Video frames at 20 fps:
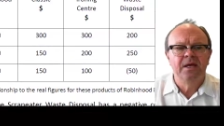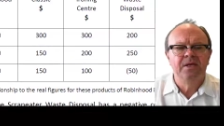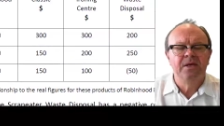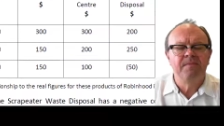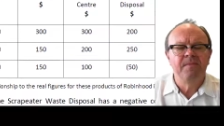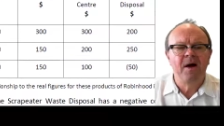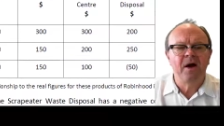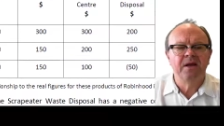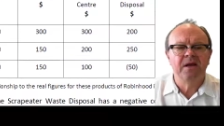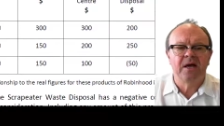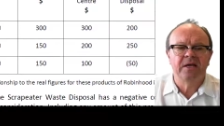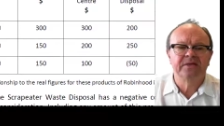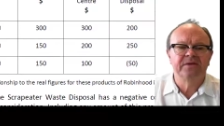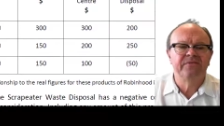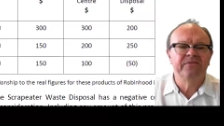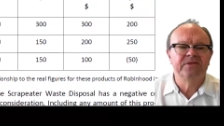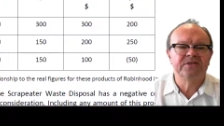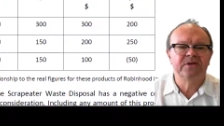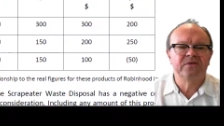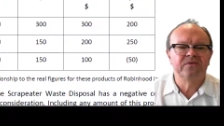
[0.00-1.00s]
You might like to
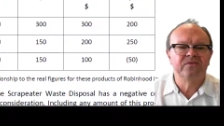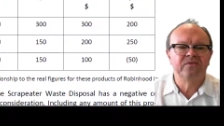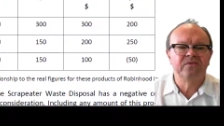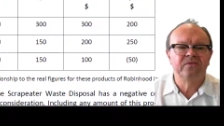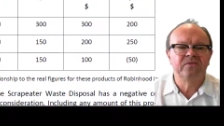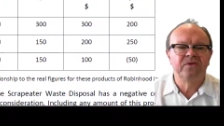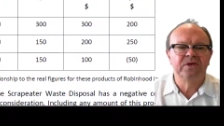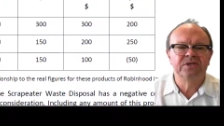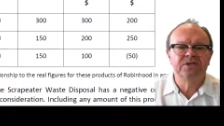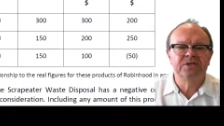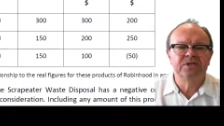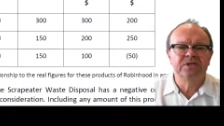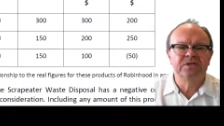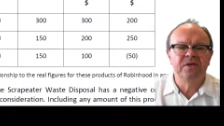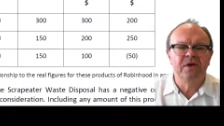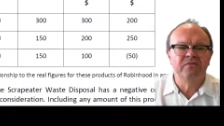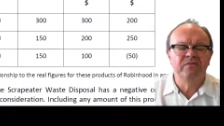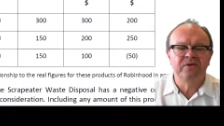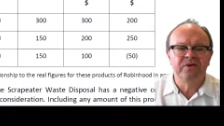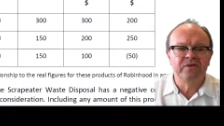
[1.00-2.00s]
visit
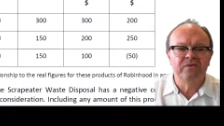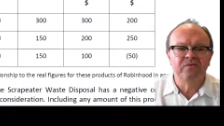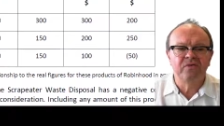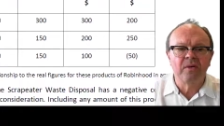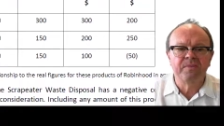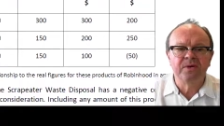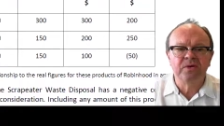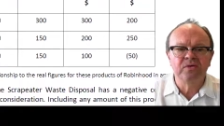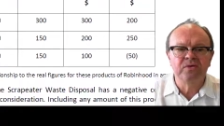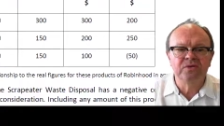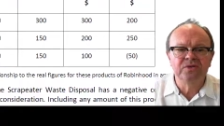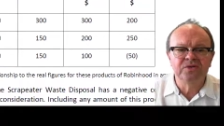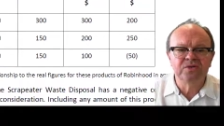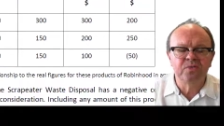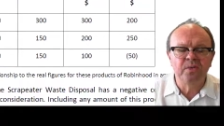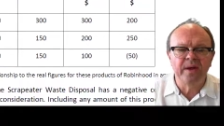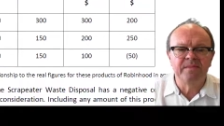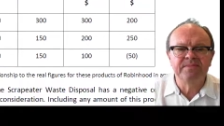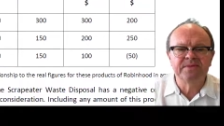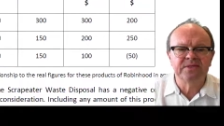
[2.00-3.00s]
Robin Hood's
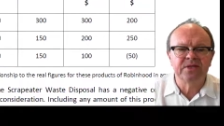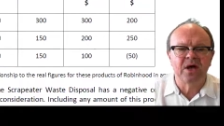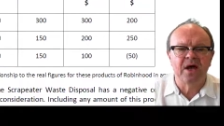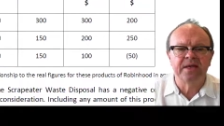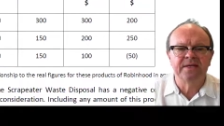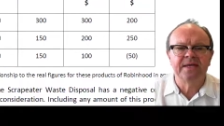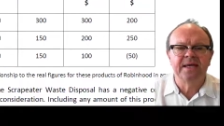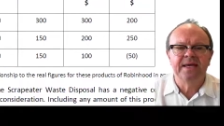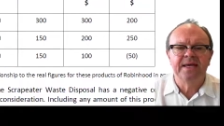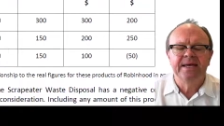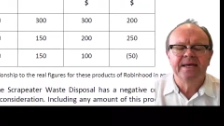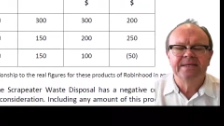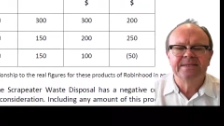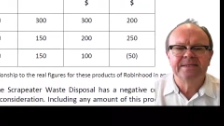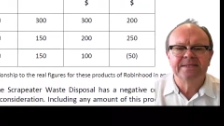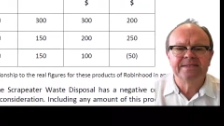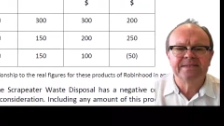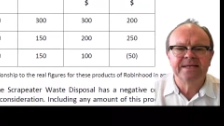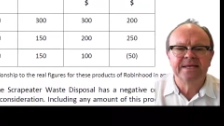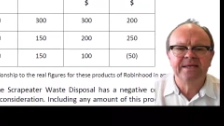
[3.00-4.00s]
website
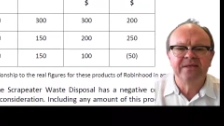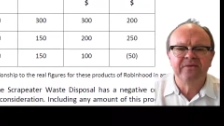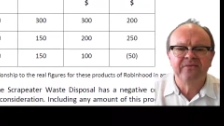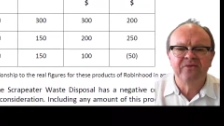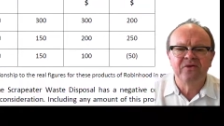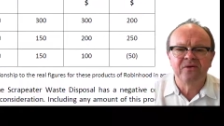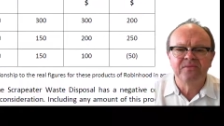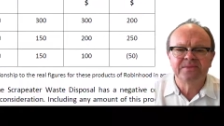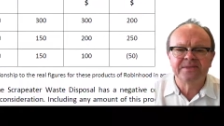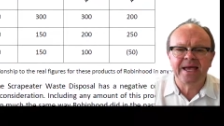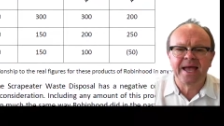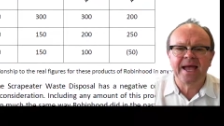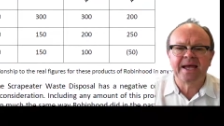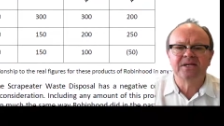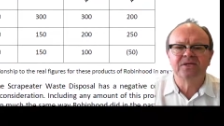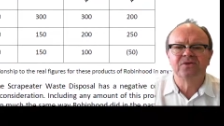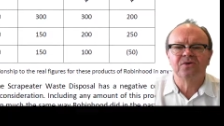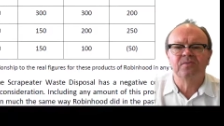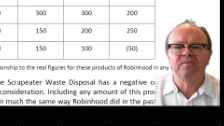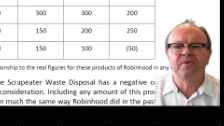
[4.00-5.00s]
to see the firm's
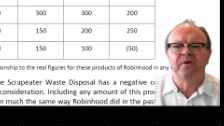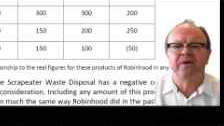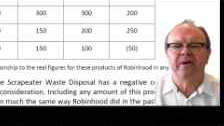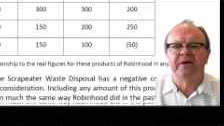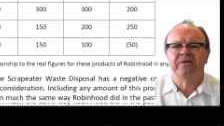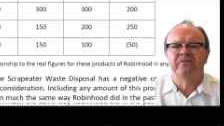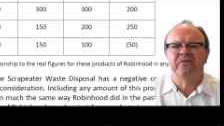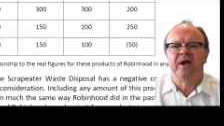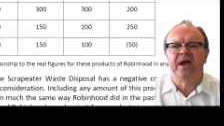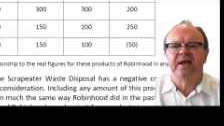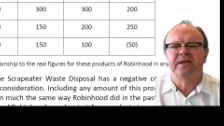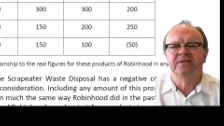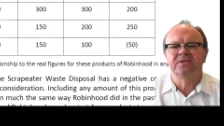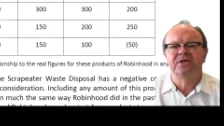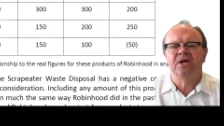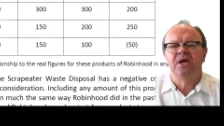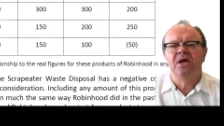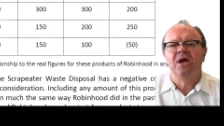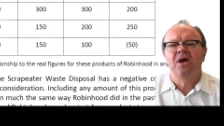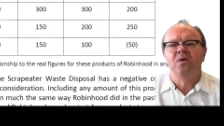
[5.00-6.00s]
actual product
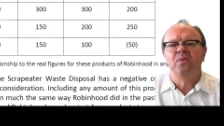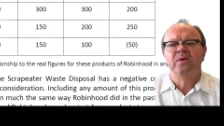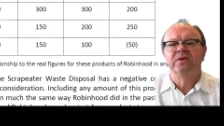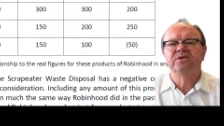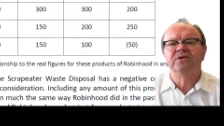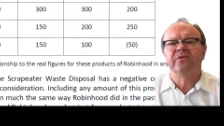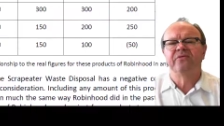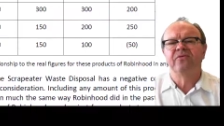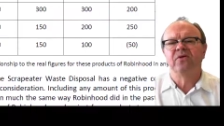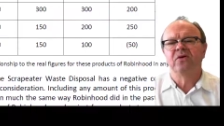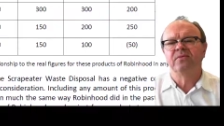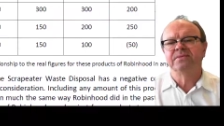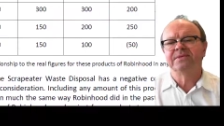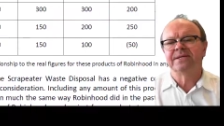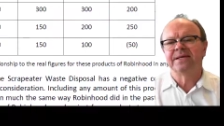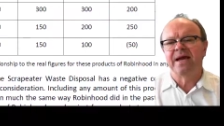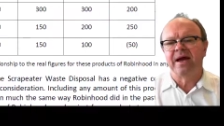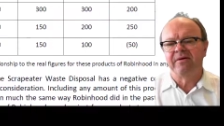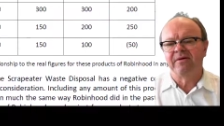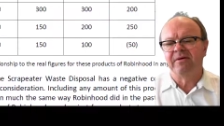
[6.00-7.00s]
range, which the firm's
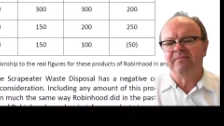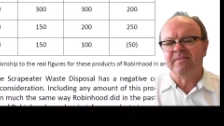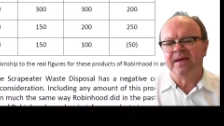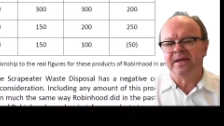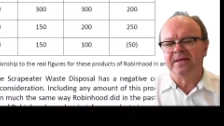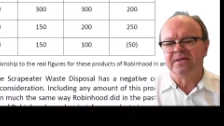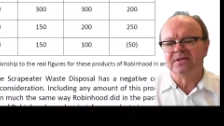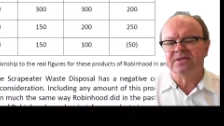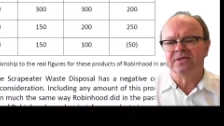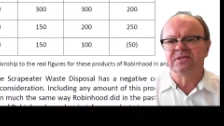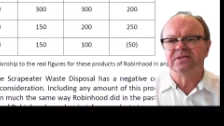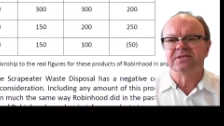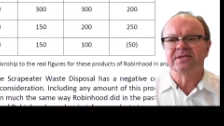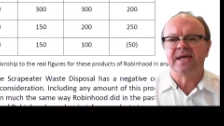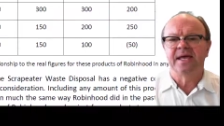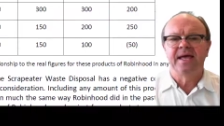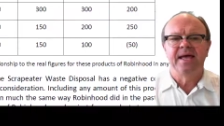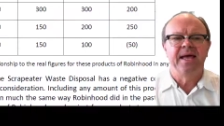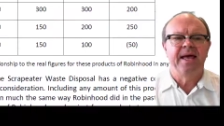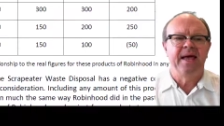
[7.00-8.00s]
current managers
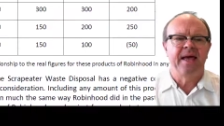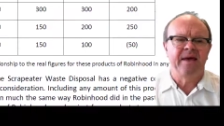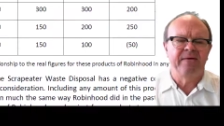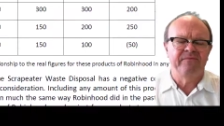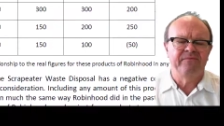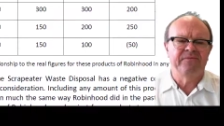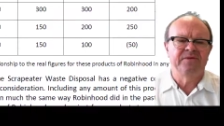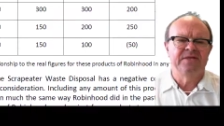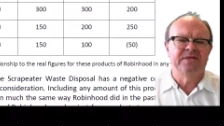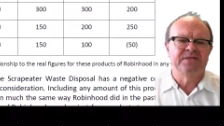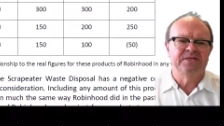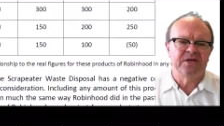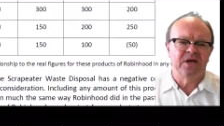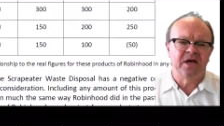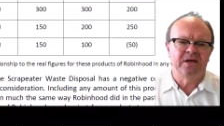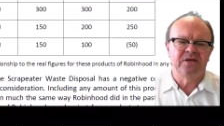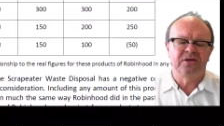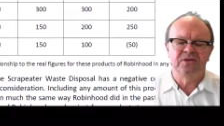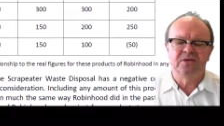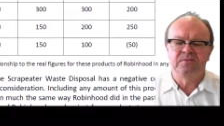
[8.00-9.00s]
have
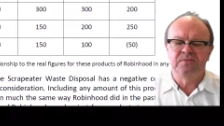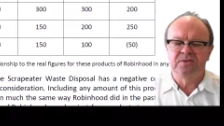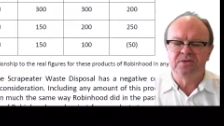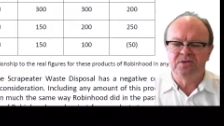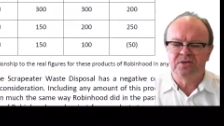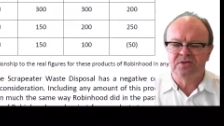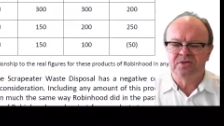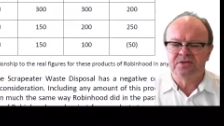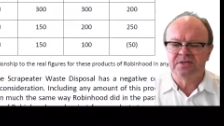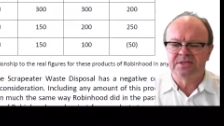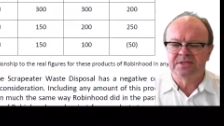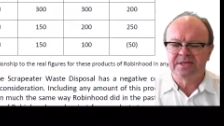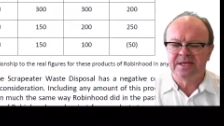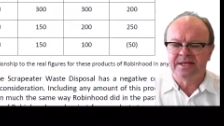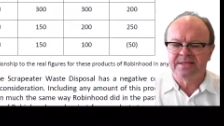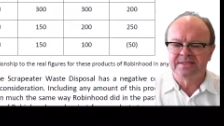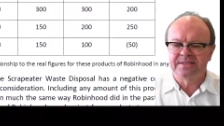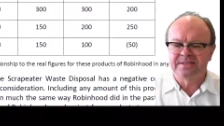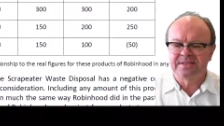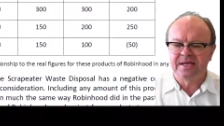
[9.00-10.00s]
decided to produce
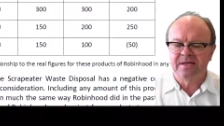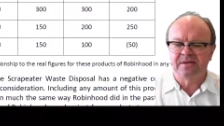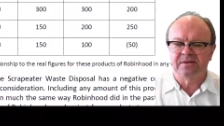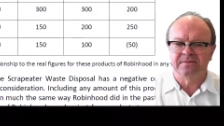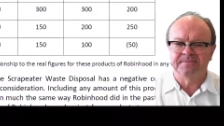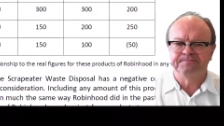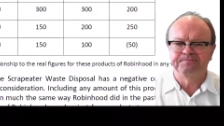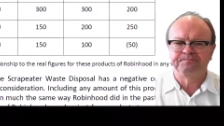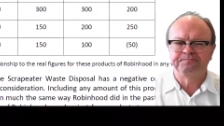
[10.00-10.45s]
and sell.